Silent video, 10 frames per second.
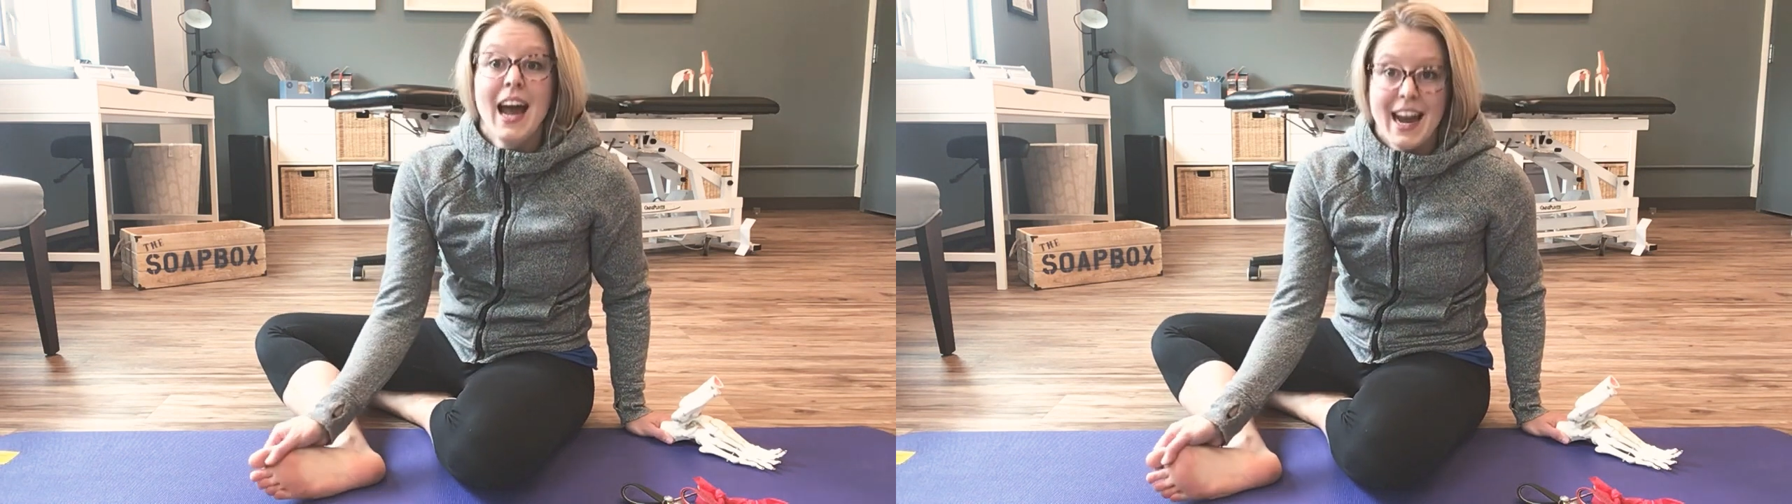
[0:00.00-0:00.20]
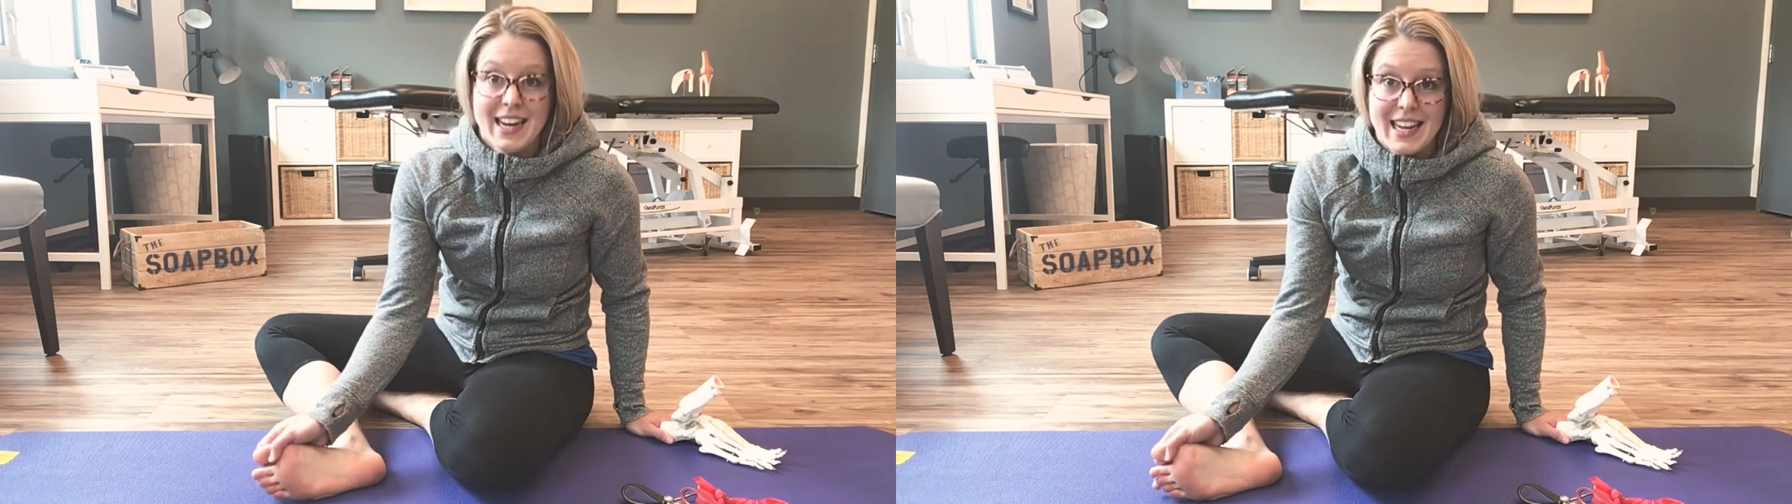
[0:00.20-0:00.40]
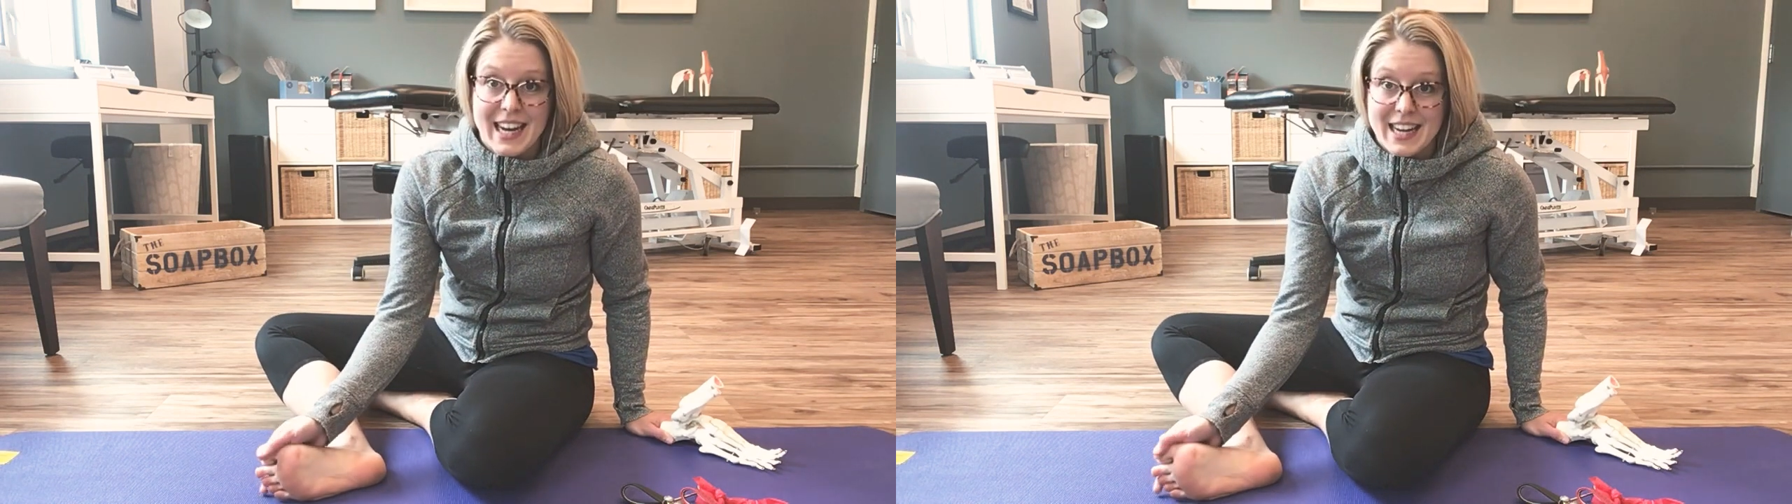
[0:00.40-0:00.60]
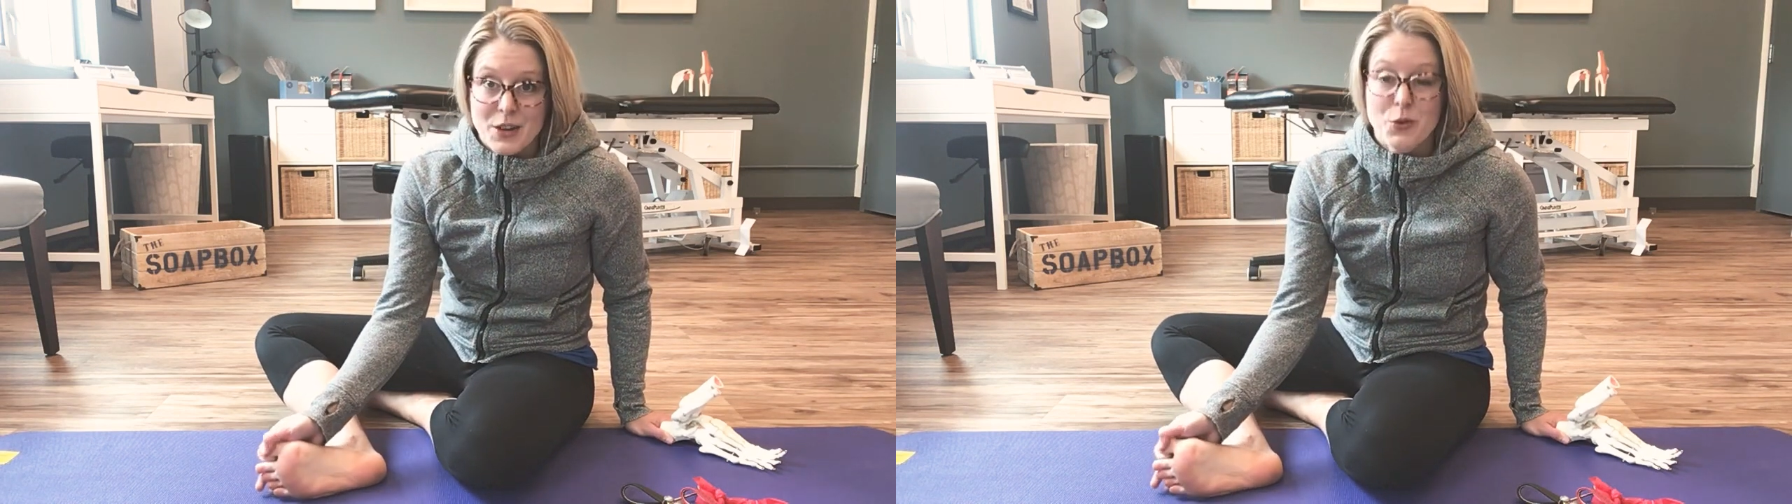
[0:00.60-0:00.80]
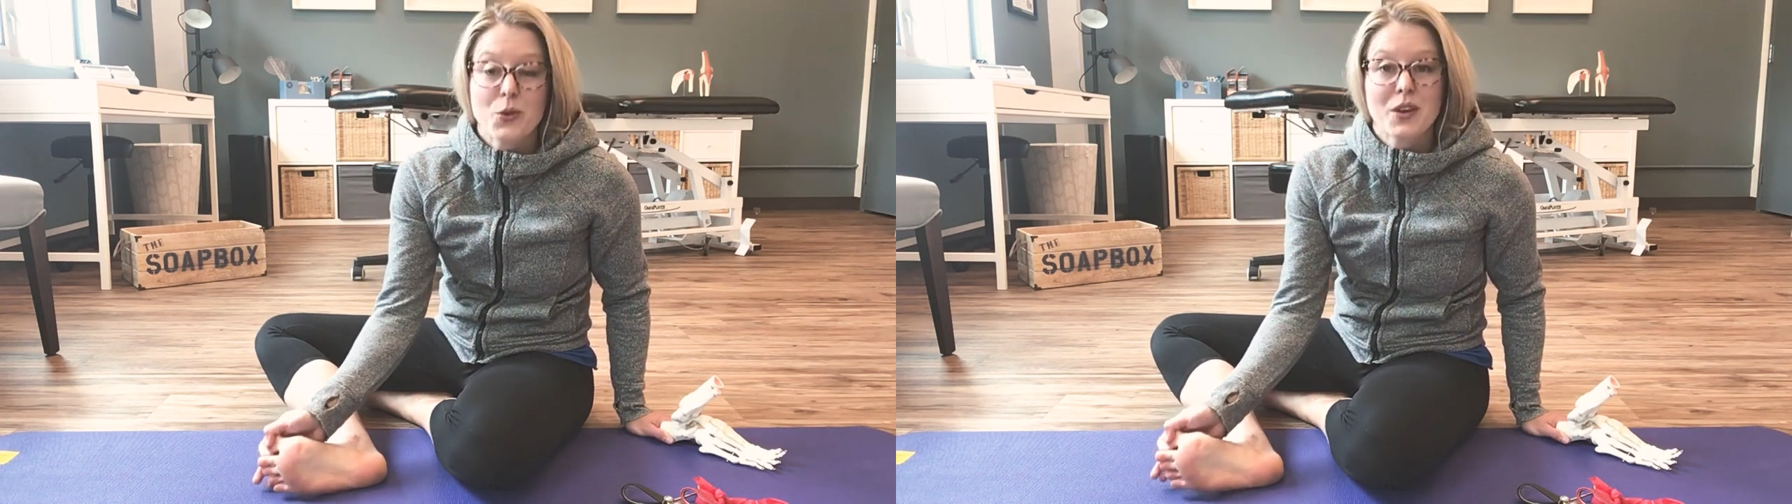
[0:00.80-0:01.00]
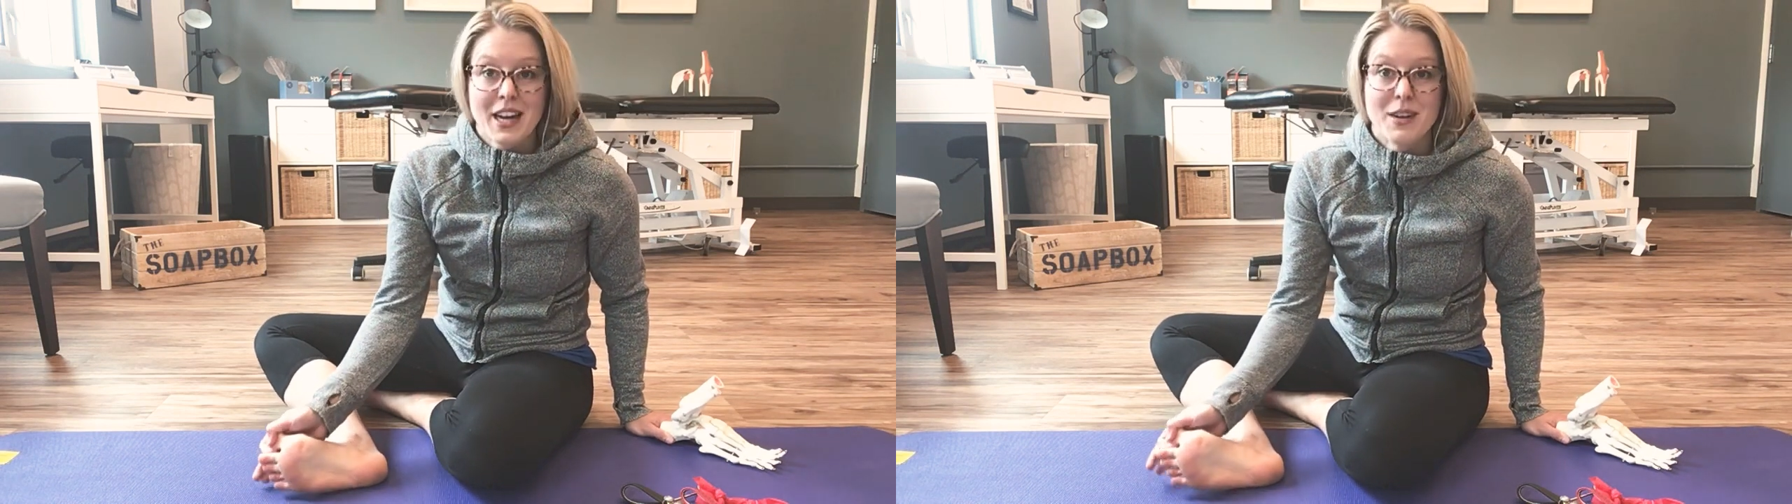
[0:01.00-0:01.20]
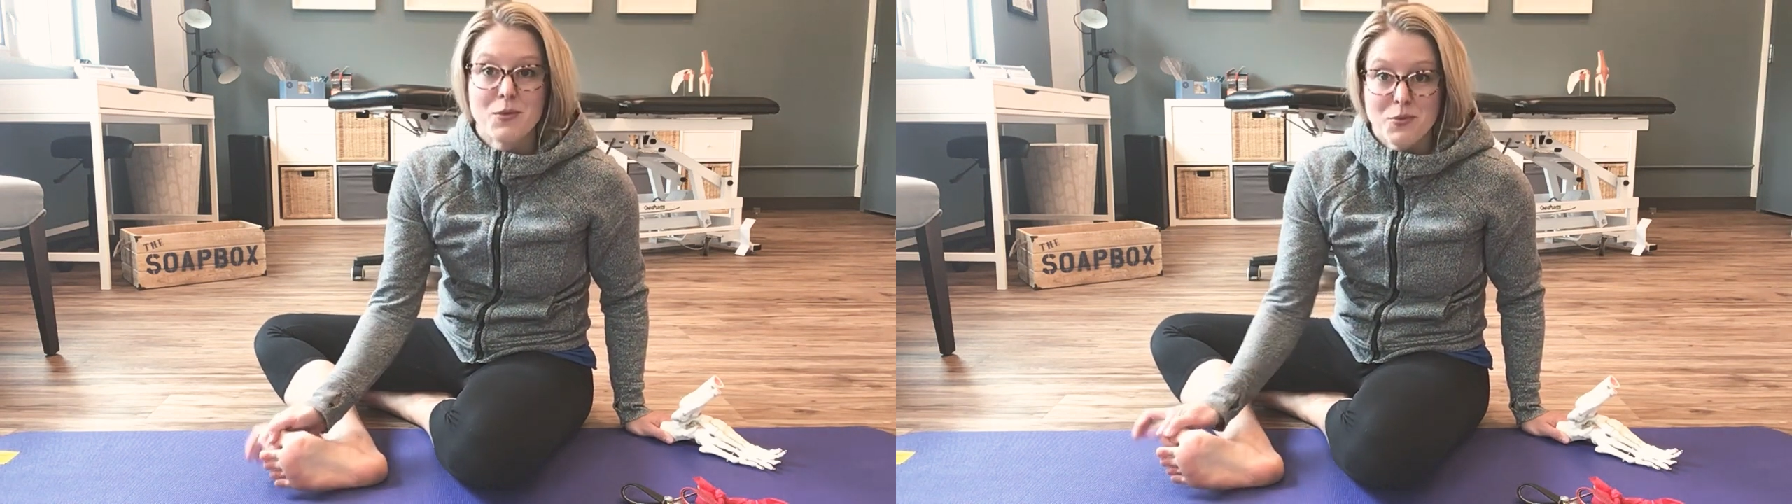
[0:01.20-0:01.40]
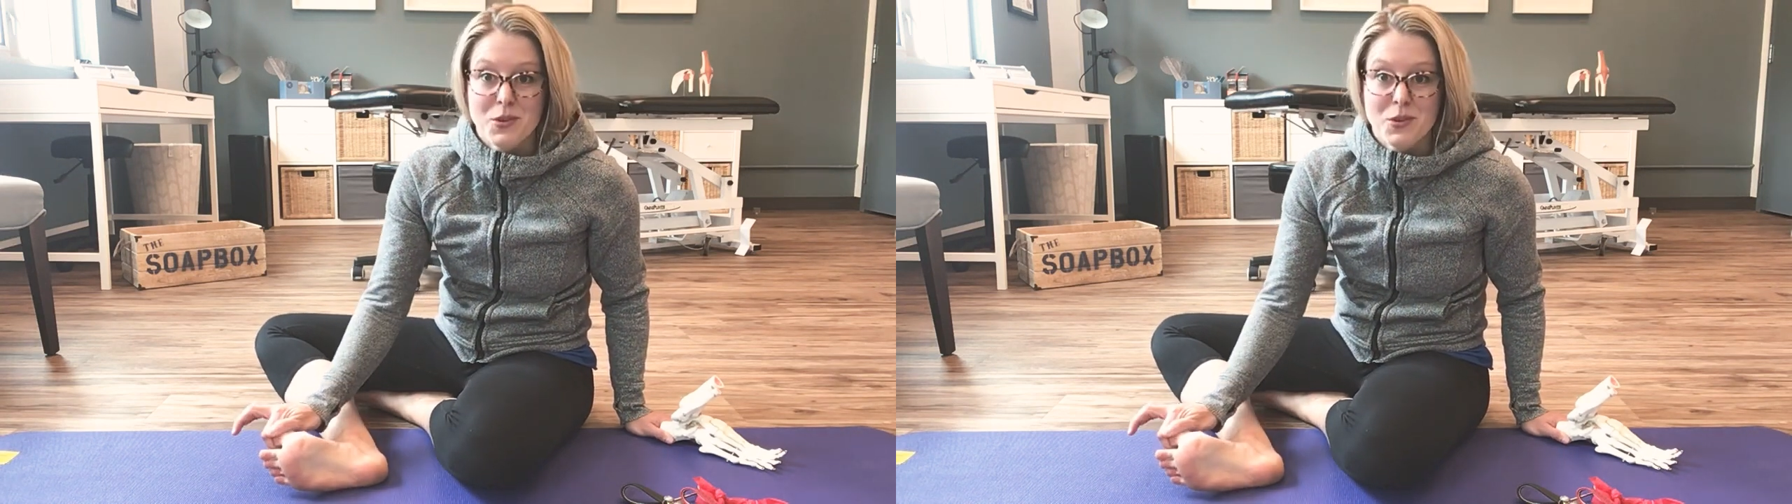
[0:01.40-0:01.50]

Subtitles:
and again can